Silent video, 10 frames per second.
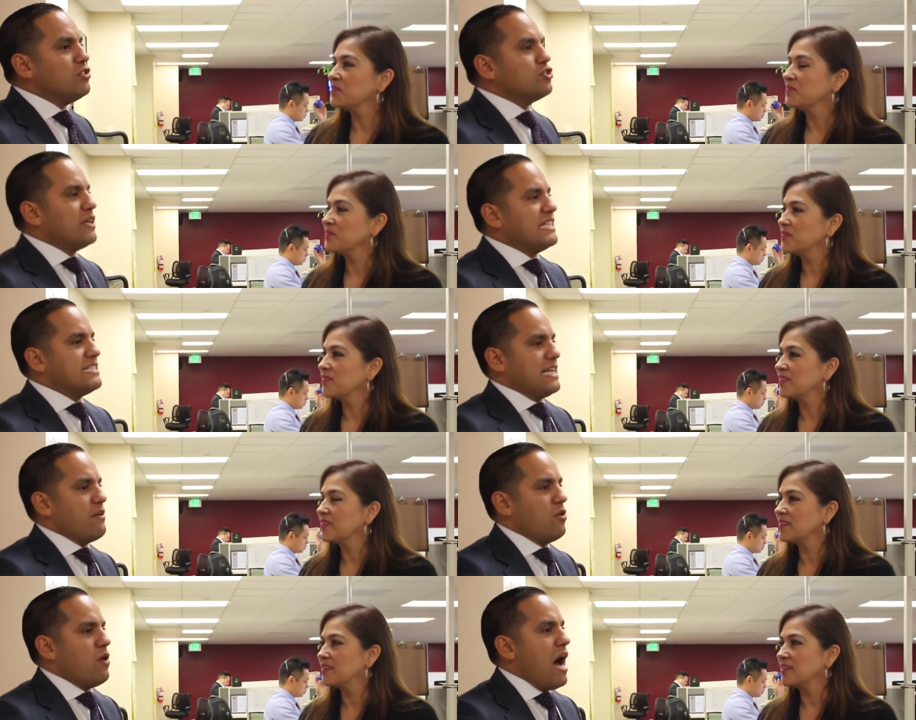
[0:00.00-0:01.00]
Speaker 1: you joined
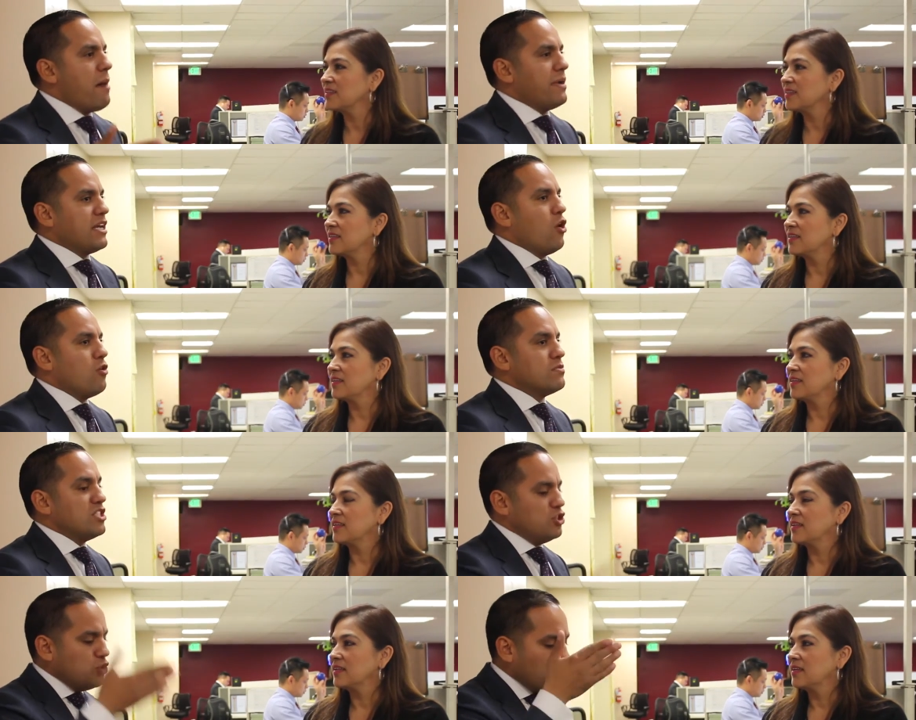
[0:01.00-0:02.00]
Intero, how many homes
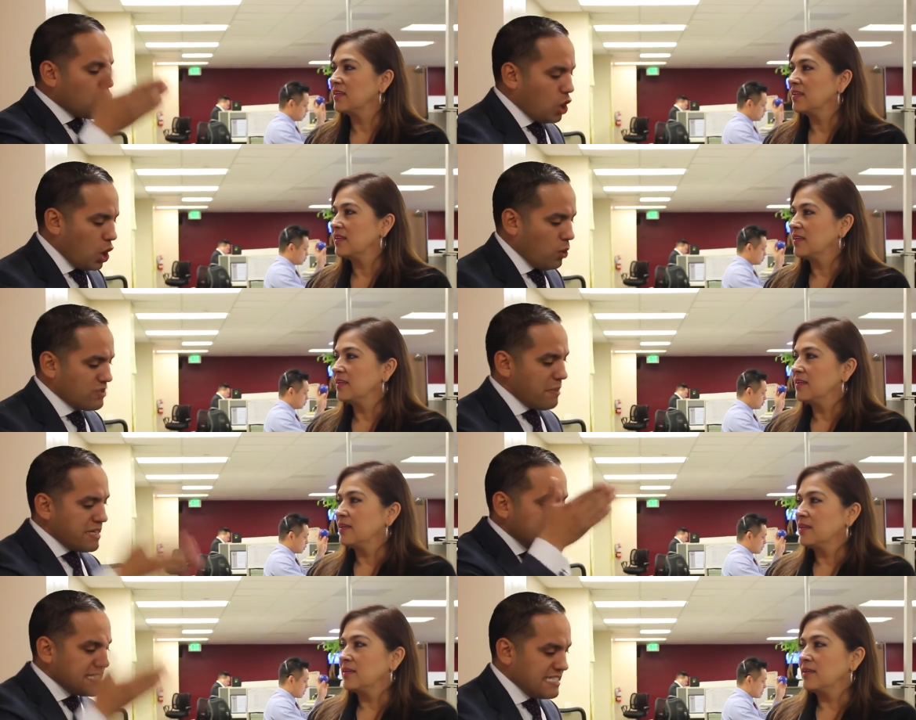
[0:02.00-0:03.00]
did you close? How
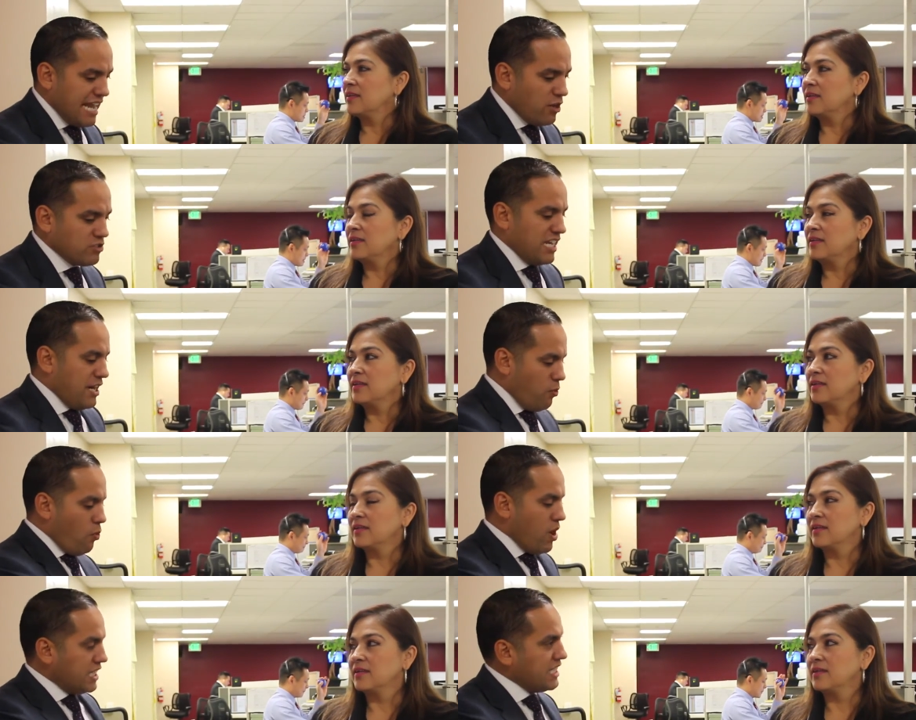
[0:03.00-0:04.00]
many sales in
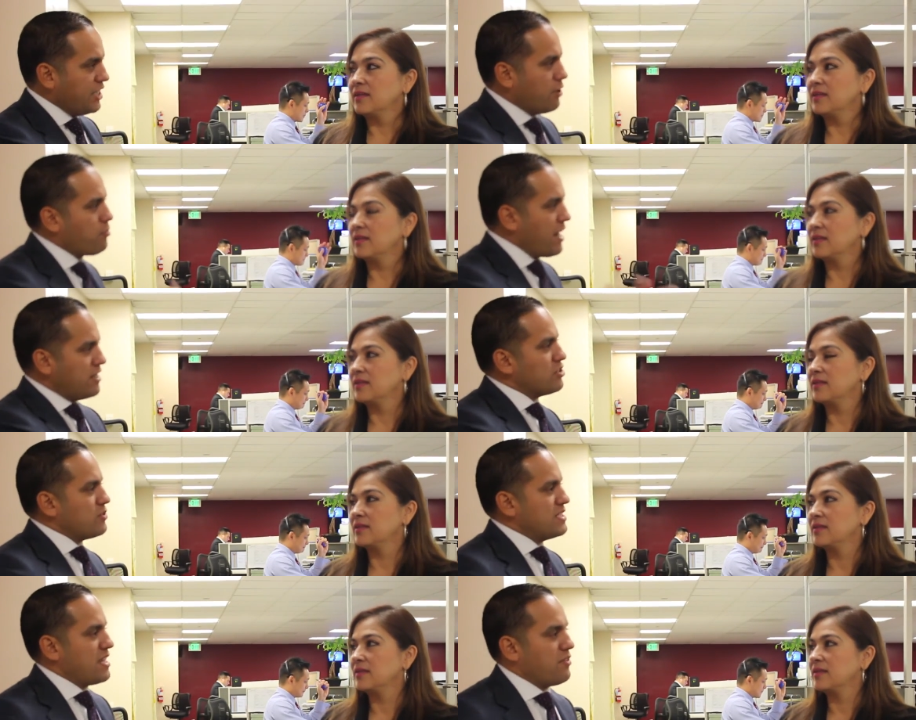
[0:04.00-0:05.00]
one year prior to
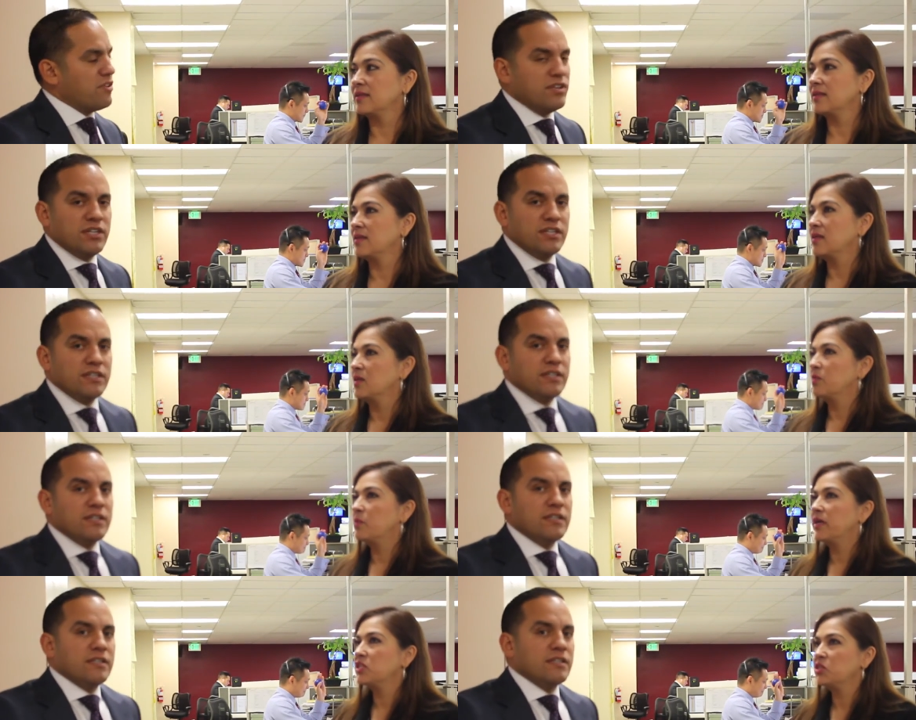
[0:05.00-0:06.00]
Intero?
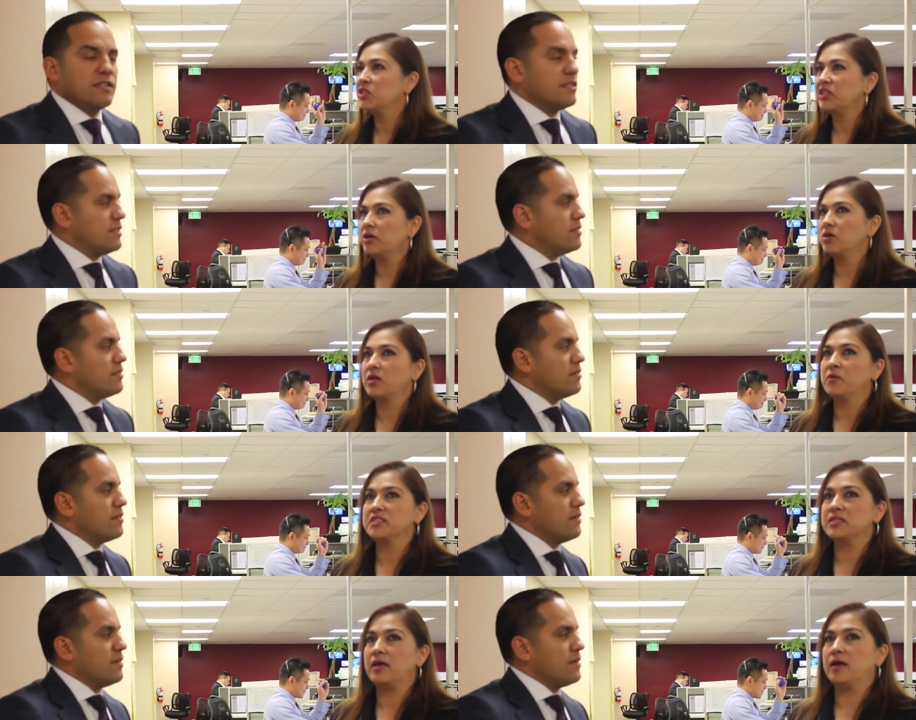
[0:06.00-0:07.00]
Speaker 2: Prior to Intero, that
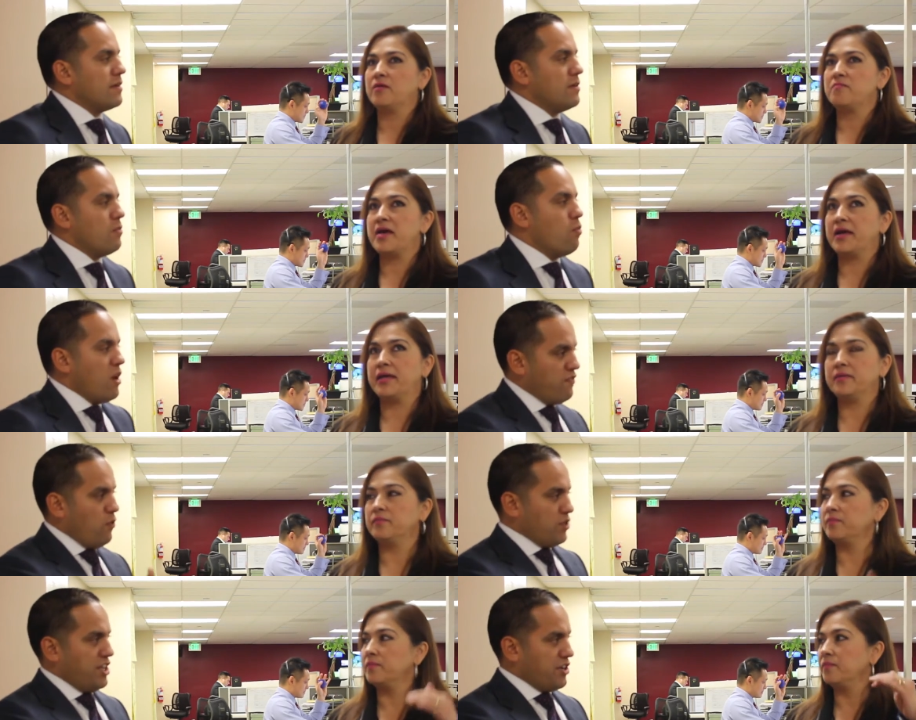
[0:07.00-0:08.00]
was uh, my one
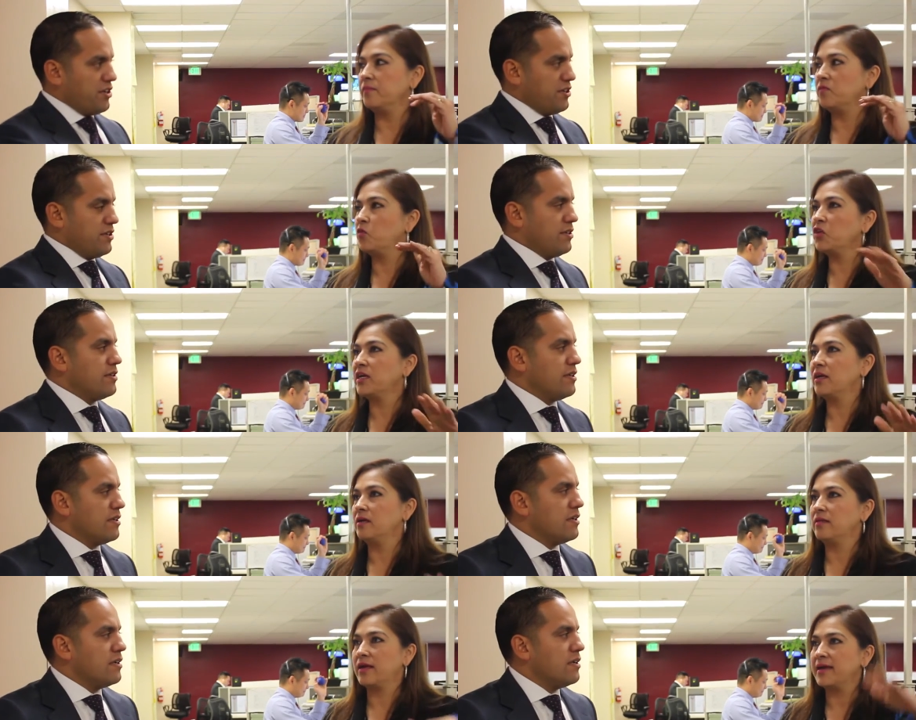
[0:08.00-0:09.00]
full year full
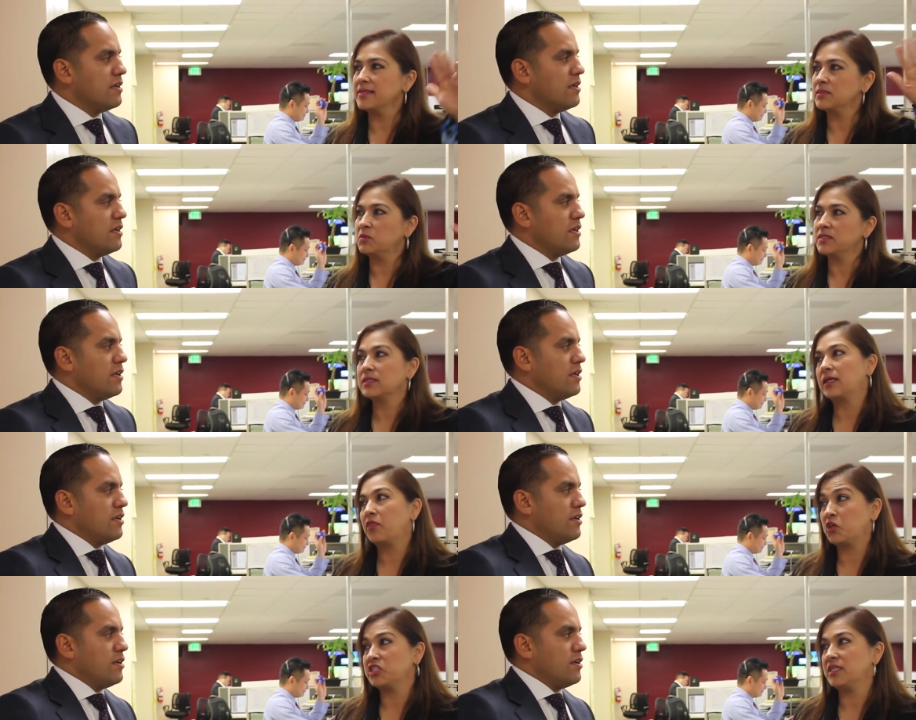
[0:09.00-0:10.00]
year, the highest it was about
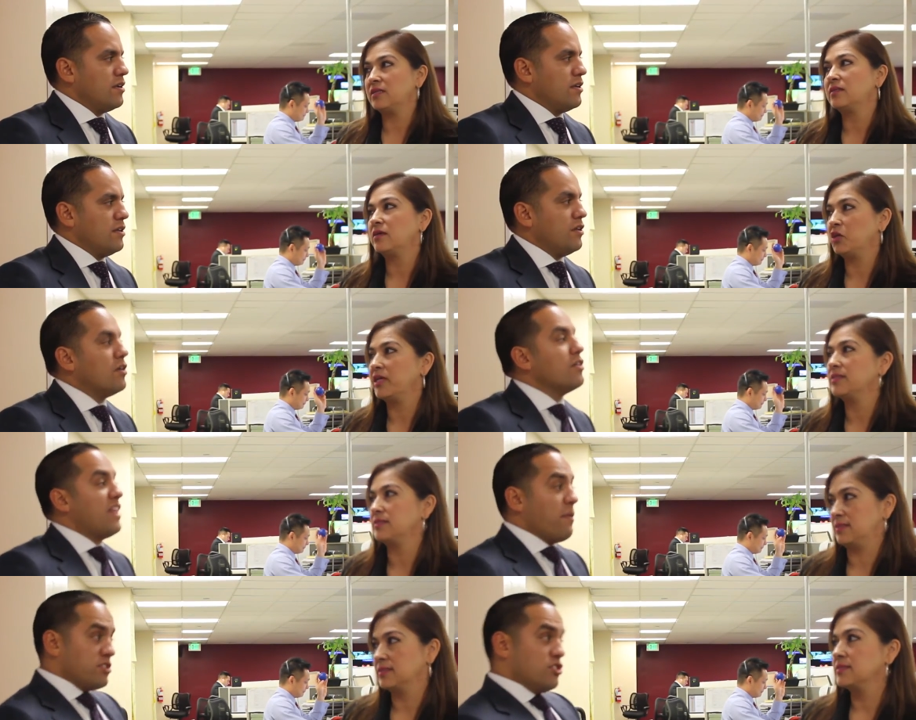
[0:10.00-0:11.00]
13 units.
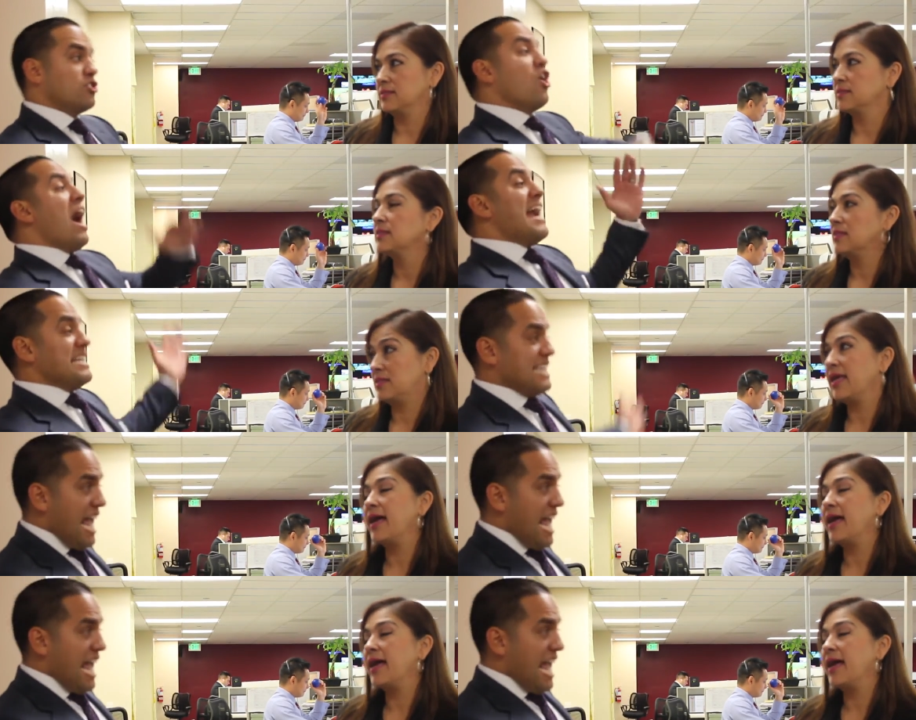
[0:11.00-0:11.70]
Speaker 1: That was their highest,